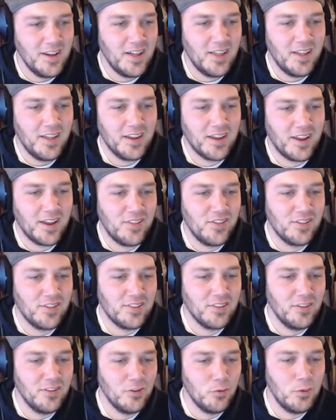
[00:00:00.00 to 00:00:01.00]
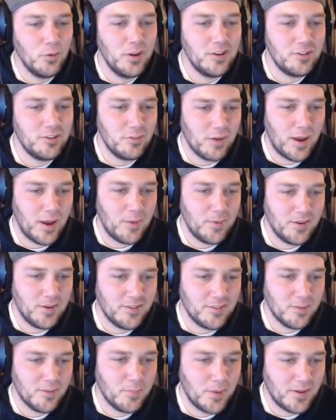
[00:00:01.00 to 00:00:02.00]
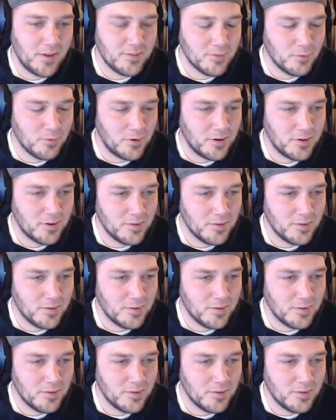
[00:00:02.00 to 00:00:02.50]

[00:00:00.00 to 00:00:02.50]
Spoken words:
Like, I think the Luigi Rabbit is the best one.